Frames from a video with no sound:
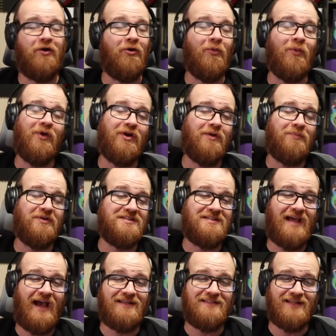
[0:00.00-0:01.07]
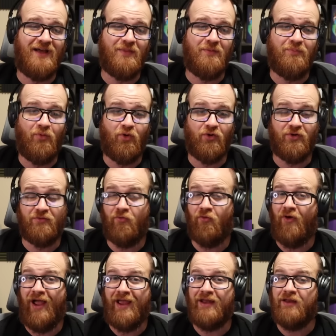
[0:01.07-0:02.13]
or we could put stats on the board in a
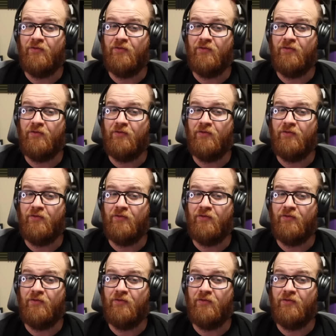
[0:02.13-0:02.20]
variety